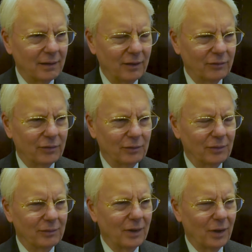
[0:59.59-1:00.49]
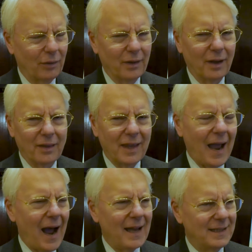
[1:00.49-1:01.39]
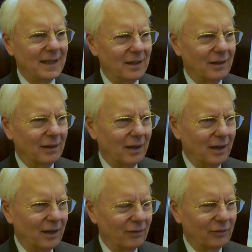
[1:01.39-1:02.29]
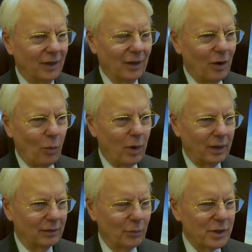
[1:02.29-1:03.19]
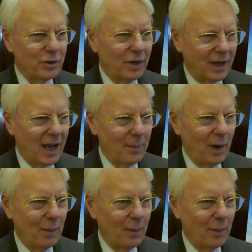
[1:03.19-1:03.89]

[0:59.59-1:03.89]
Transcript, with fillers: of you uh, know, the, the idea of what Richard had came